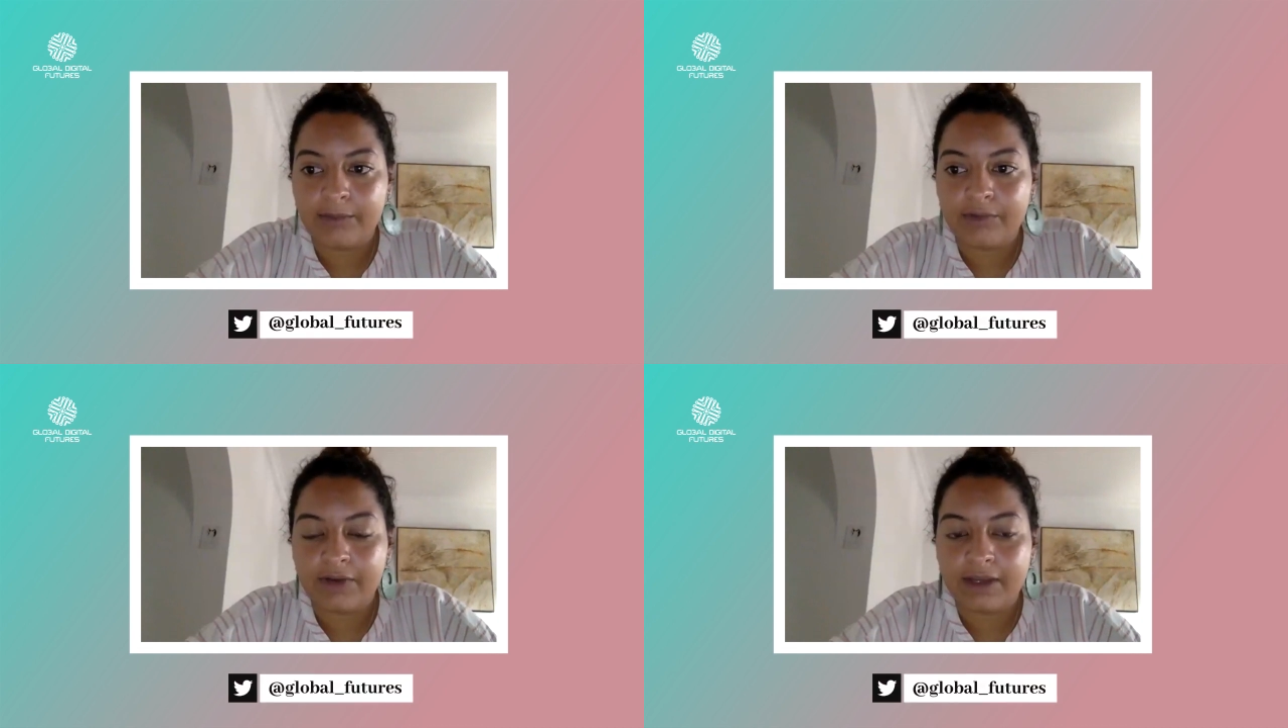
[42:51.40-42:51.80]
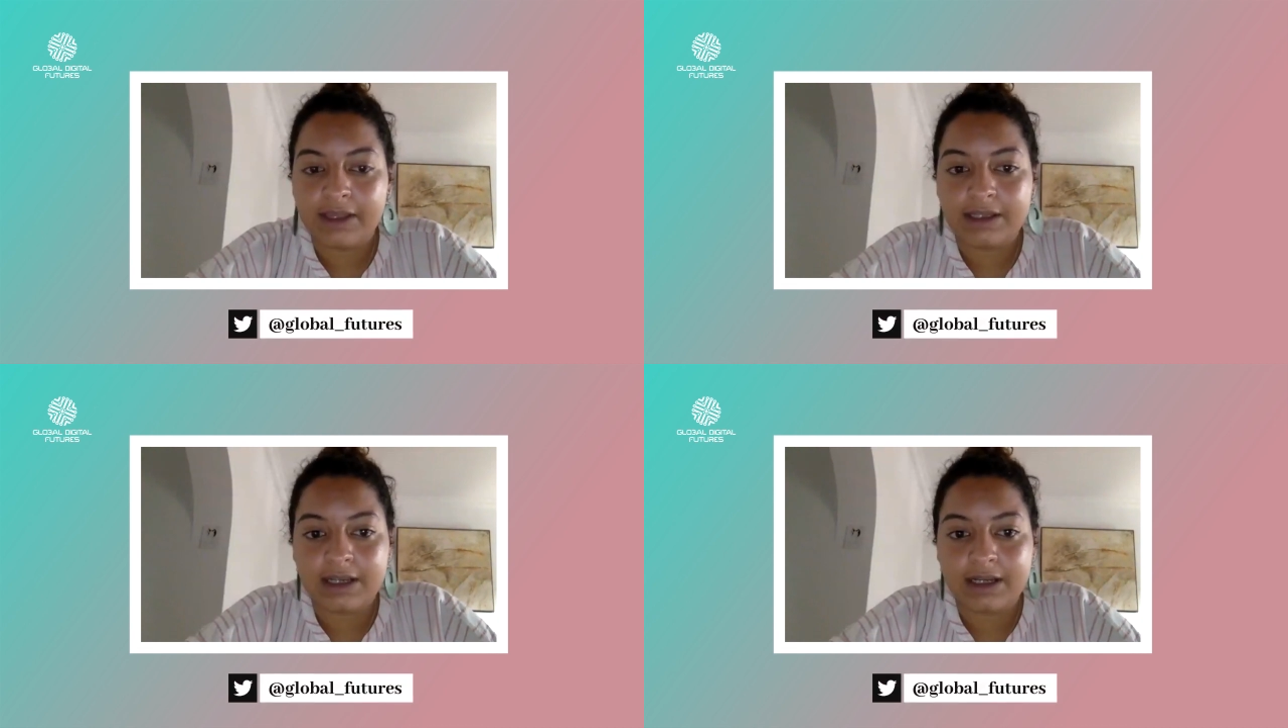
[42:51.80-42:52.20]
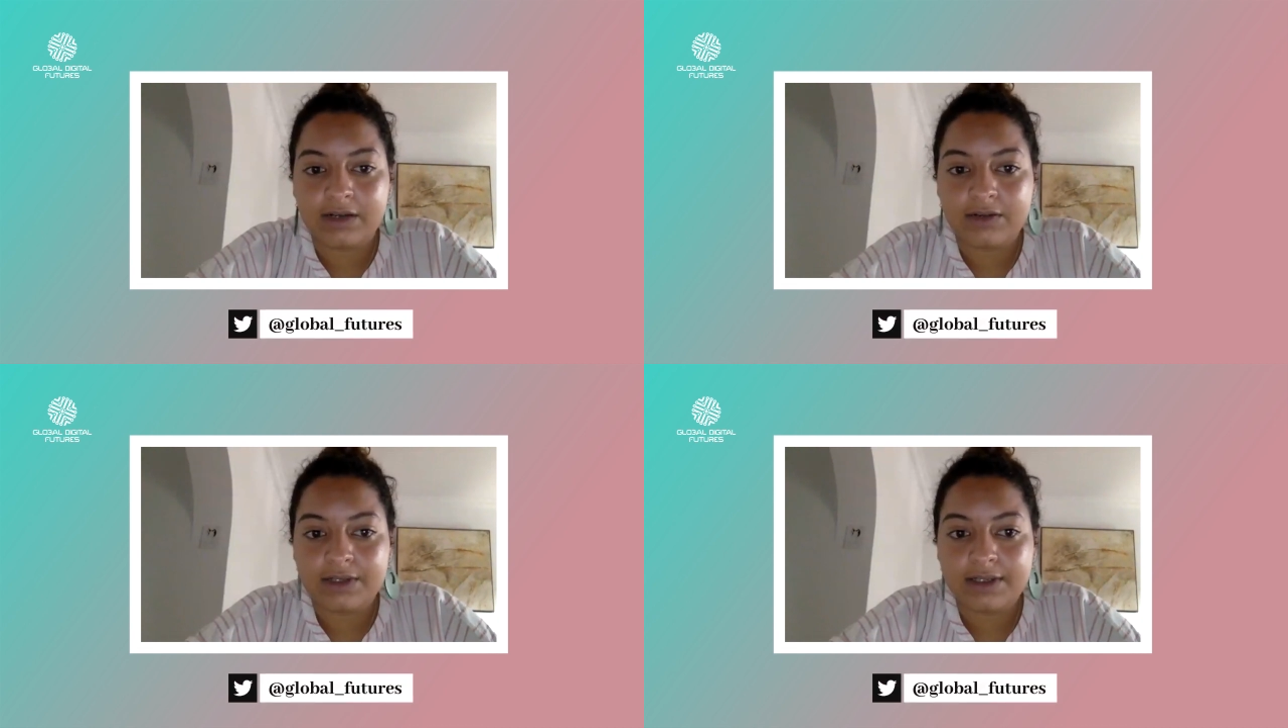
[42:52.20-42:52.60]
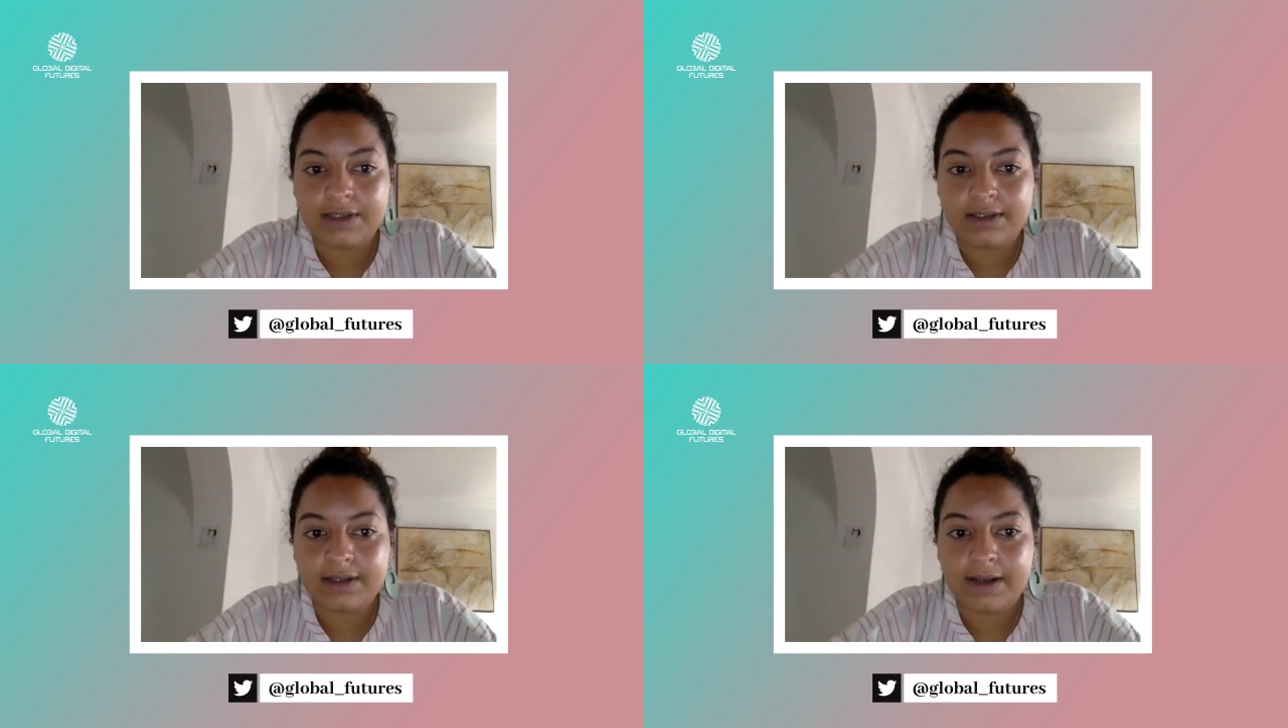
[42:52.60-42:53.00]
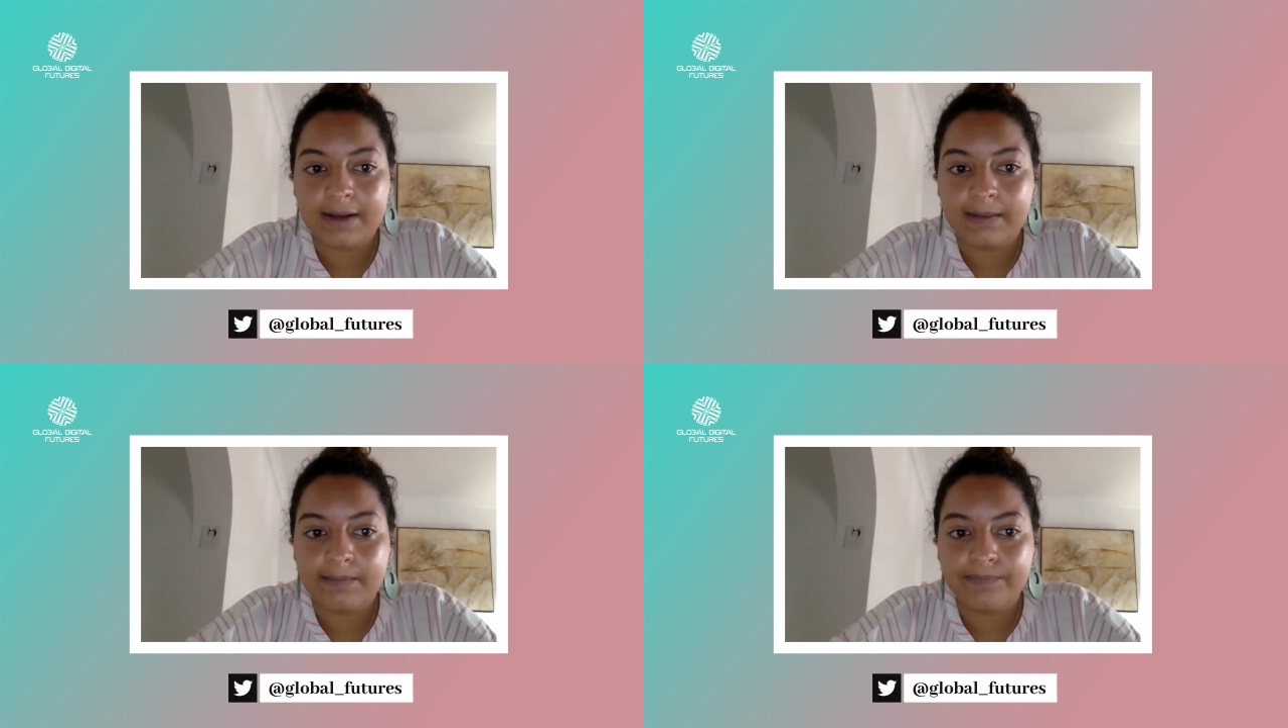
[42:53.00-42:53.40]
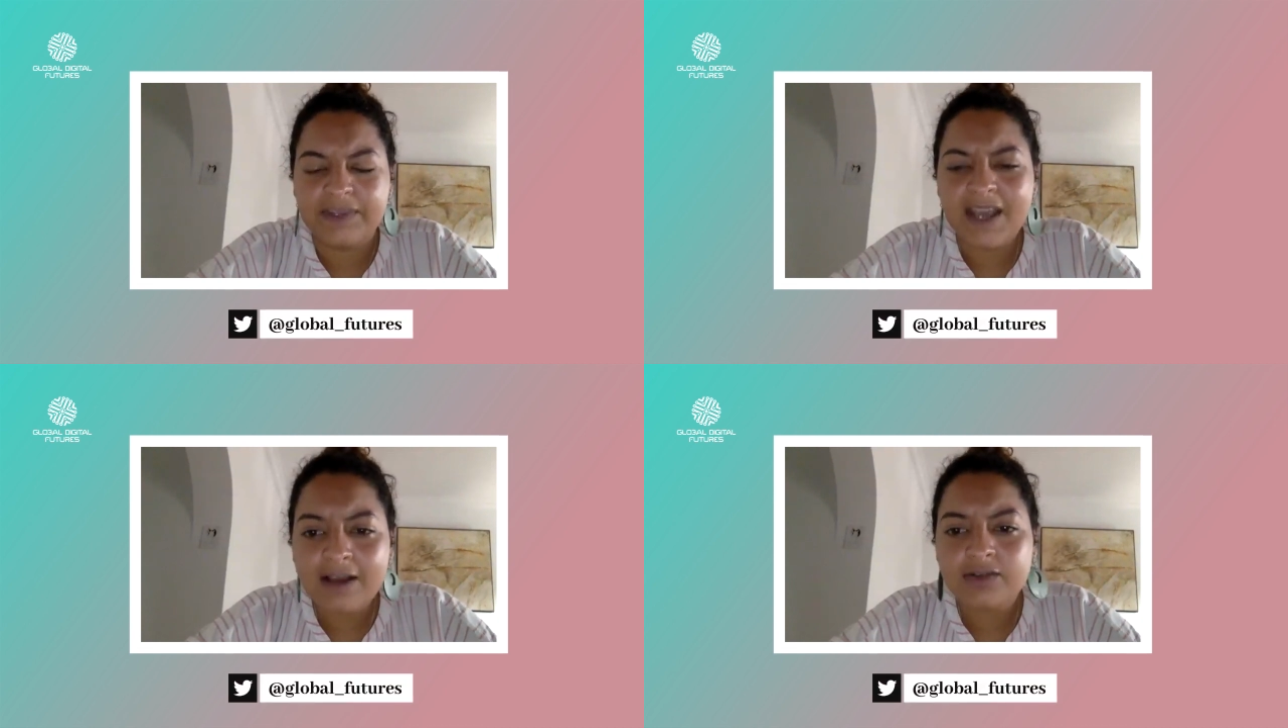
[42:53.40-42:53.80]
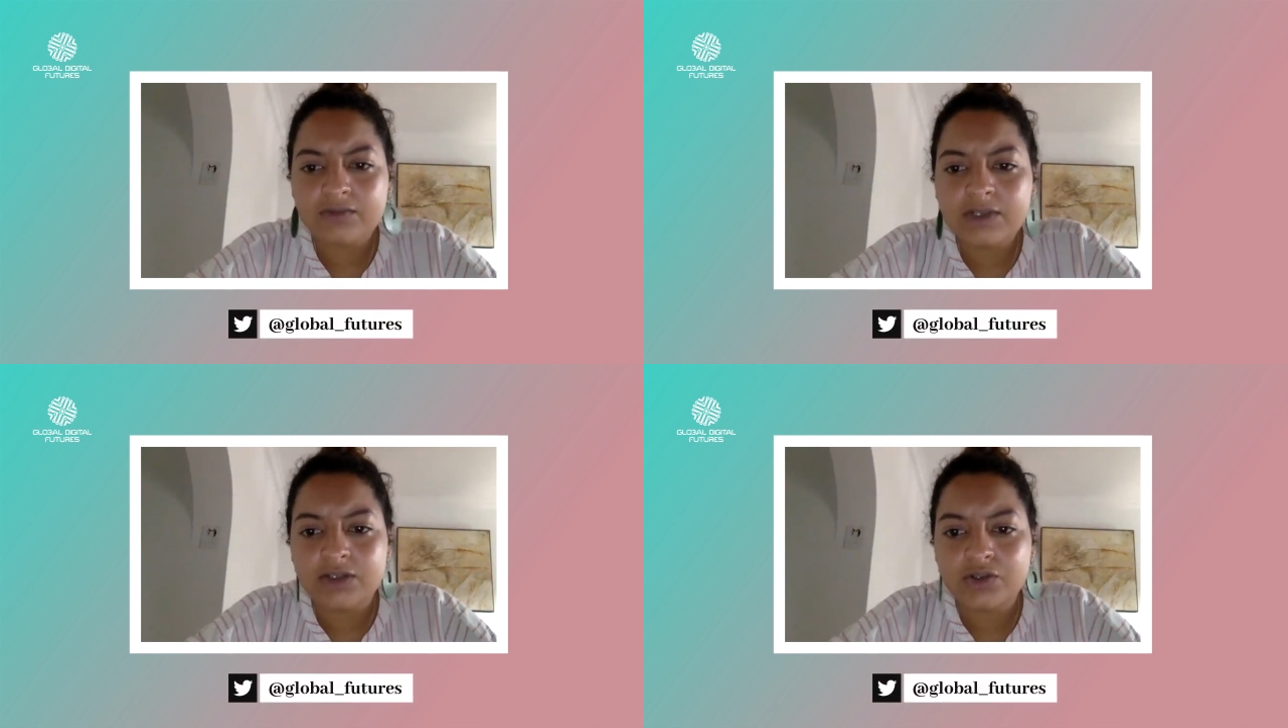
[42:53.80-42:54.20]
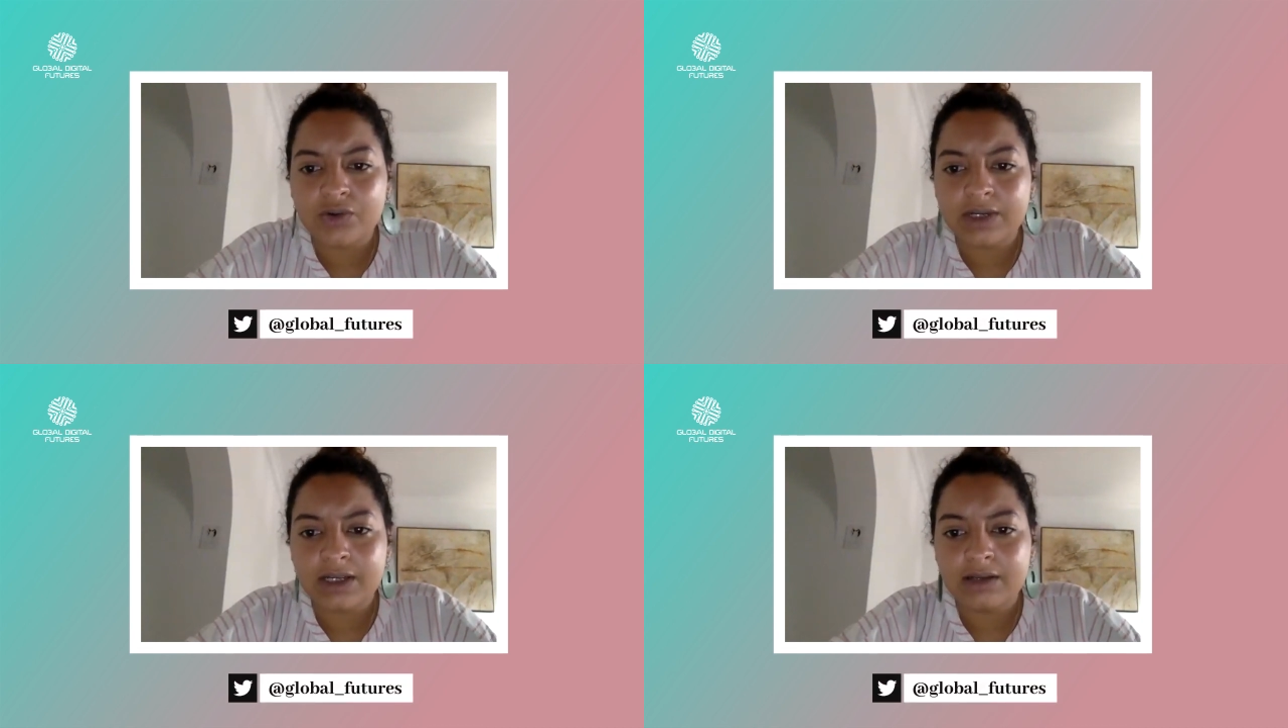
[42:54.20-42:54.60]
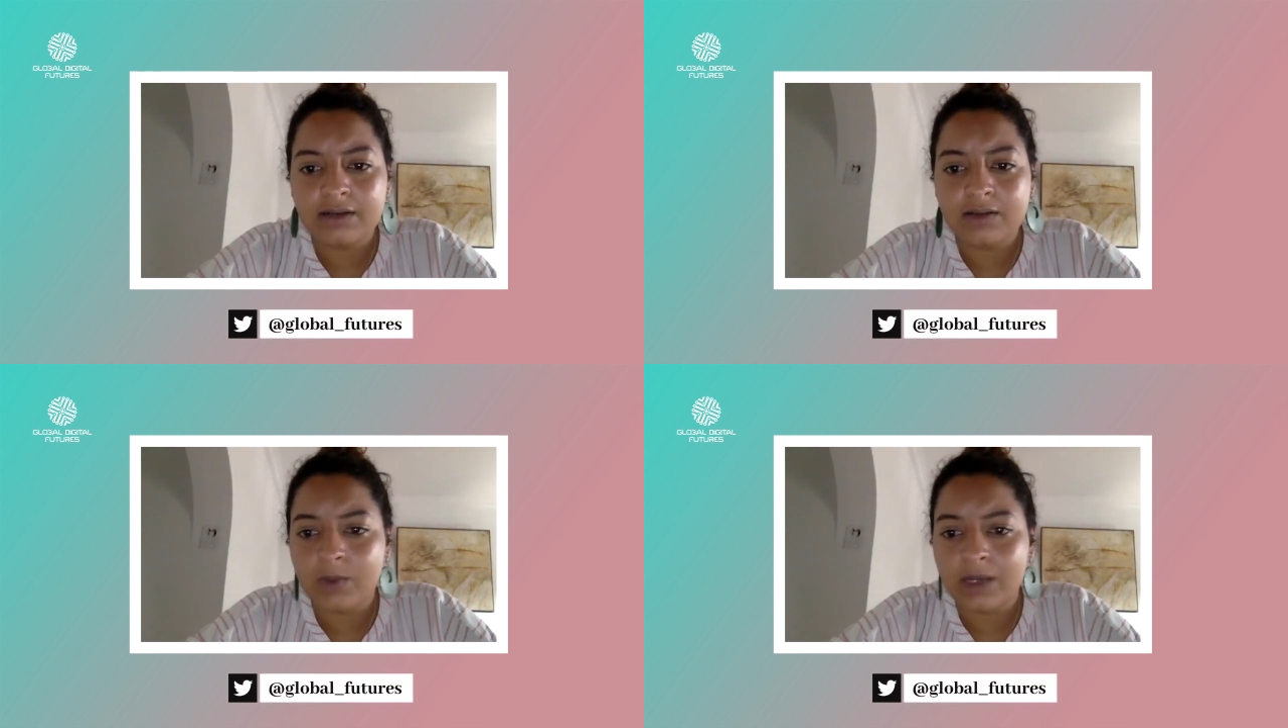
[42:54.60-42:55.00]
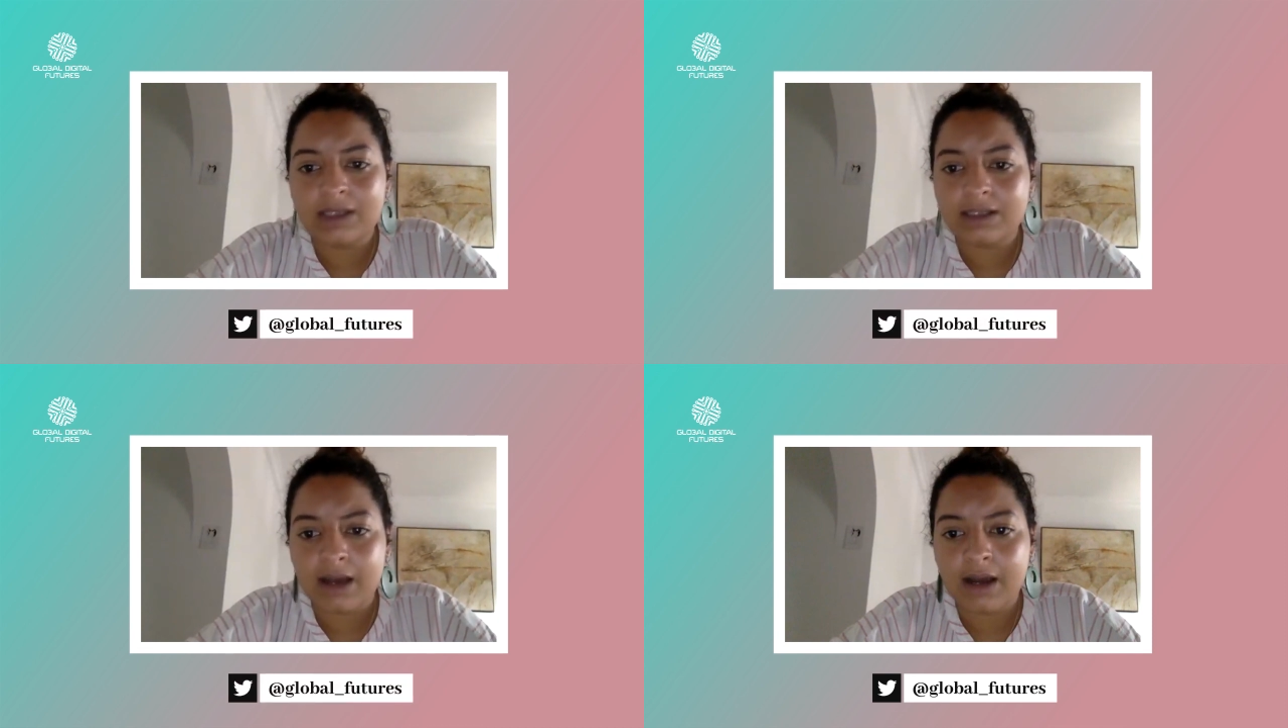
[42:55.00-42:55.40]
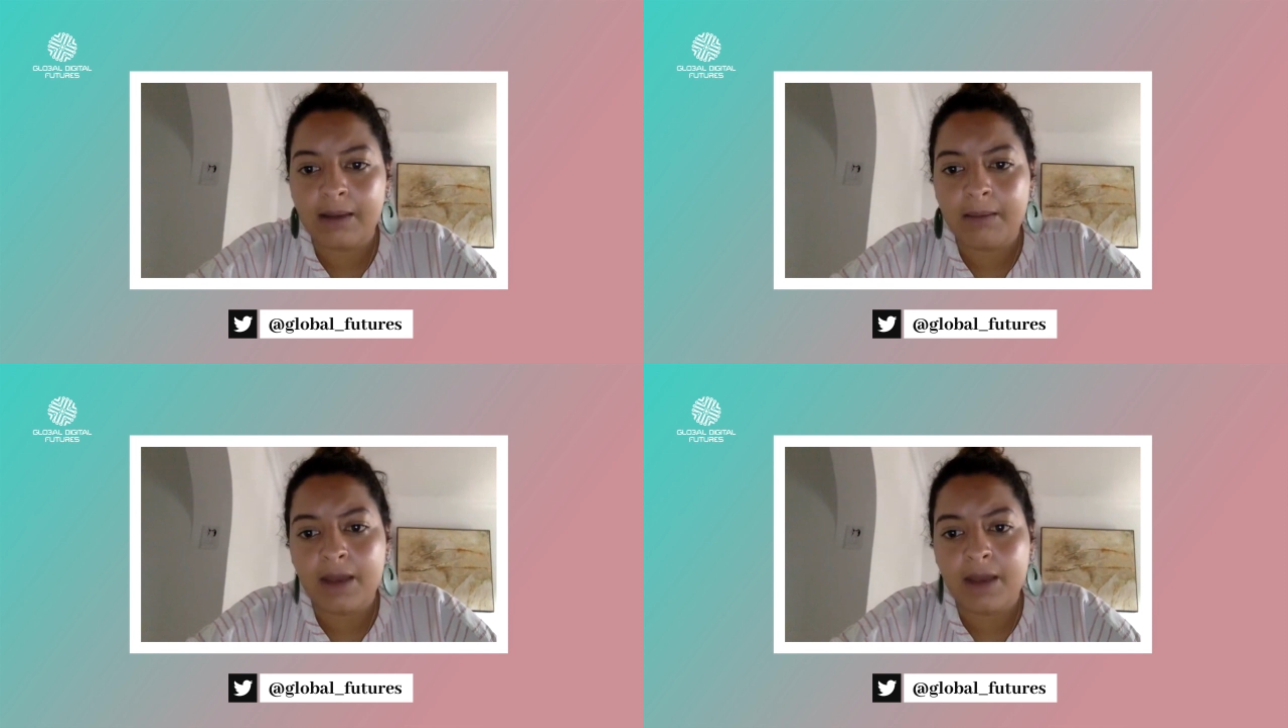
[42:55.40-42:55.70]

provide that diagnosis. So really shortening waiting time,